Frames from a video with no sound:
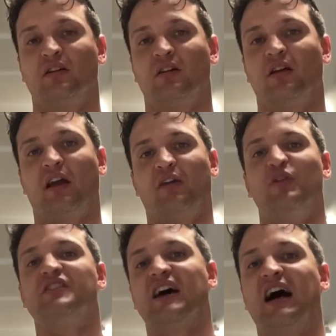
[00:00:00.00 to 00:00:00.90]

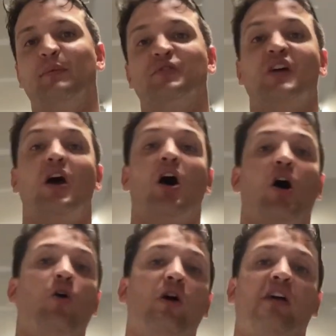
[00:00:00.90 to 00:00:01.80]
Every time it's,
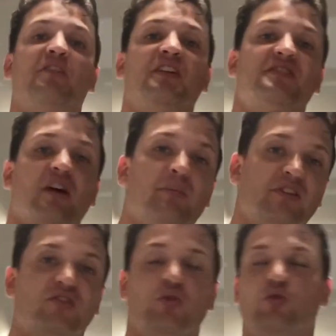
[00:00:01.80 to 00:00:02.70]
oh, evidence coming
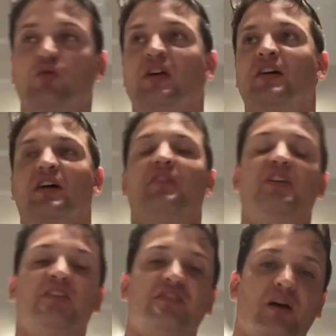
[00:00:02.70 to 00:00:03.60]
soon,
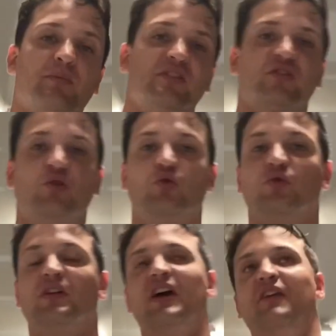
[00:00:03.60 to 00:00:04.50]
evidence coming
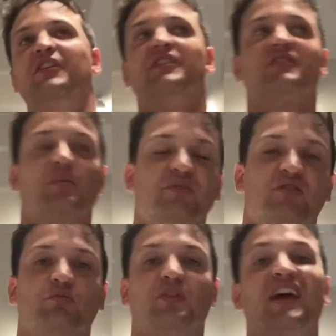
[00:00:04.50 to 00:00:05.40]
soon, evidence coming
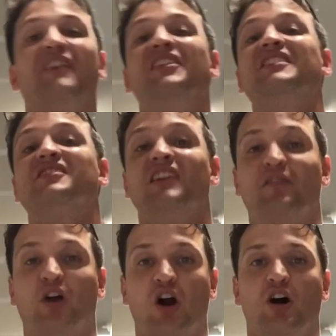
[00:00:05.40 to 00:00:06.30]
soon, but the evidence
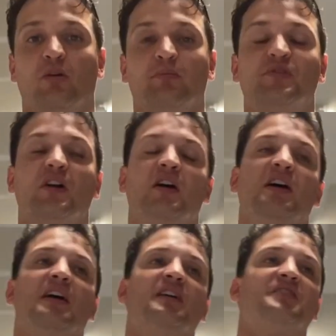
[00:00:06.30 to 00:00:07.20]
never comes.
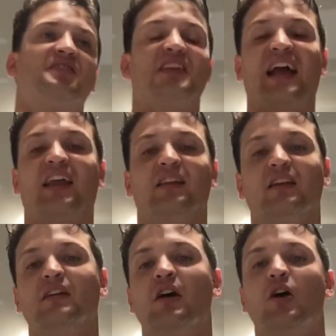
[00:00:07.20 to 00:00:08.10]

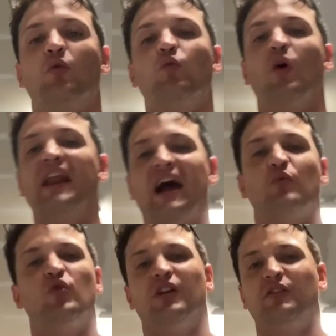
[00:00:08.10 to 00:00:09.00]
Secondly, what I
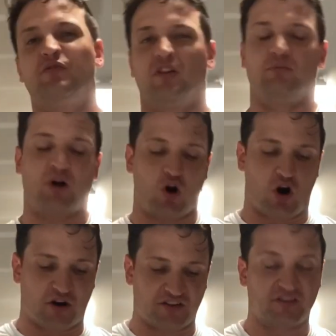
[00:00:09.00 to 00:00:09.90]
really feel in my
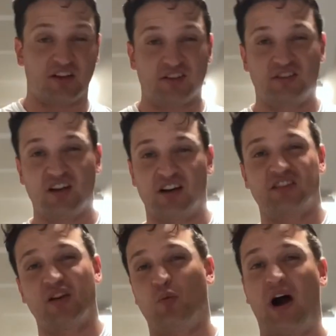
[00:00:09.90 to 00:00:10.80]
heart is this.
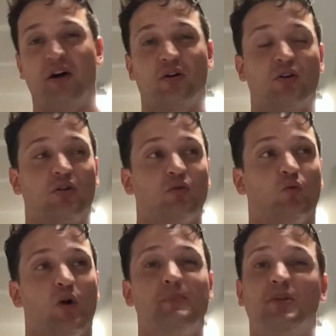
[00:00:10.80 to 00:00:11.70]
Deontay Wilder
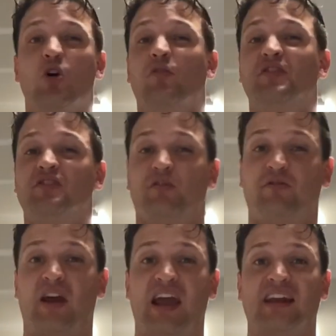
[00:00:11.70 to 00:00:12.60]
won me over as a
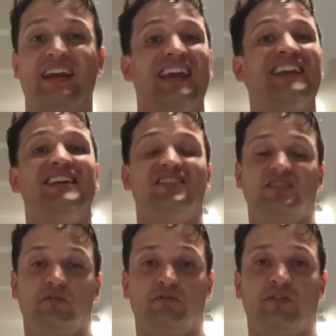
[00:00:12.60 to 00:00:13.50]
fan in his
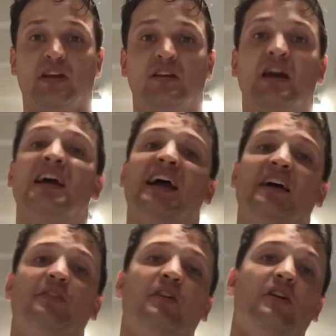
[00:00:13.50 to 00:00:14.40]
defeat.
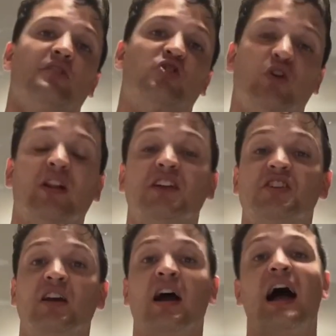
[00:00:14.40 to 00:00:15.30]
And the
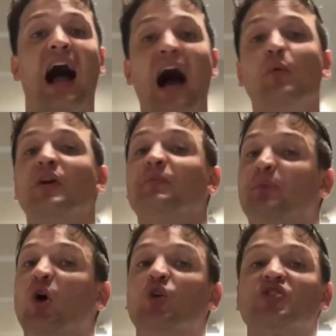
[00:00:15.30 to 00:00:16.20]
trilogy, I would
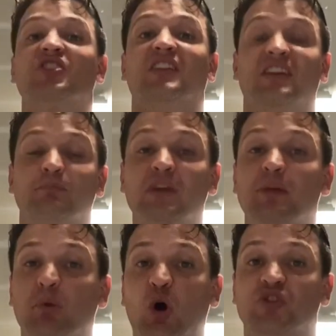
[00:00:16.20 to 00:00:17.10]
personally,
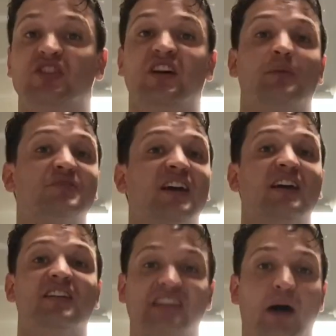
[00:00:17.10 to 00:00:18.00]
I'm
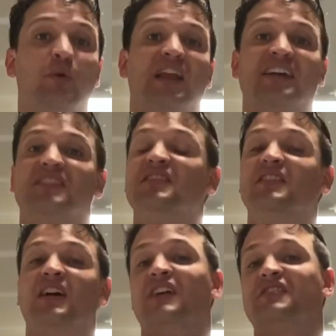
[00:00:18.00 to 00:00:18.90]
saying this, I would like to see
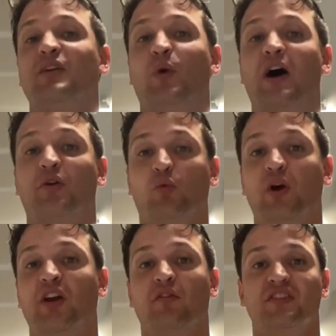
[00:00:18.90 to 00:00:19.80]
Deontay Wilder
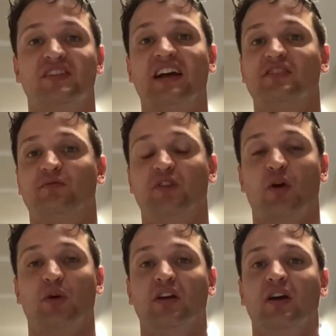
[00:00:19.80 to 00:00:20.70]
win over Tyson
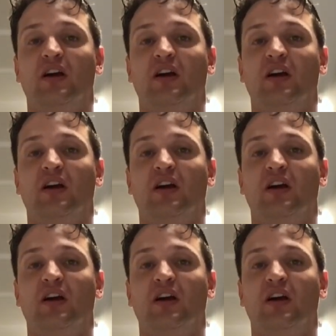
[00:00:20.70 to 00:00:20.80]
Fury.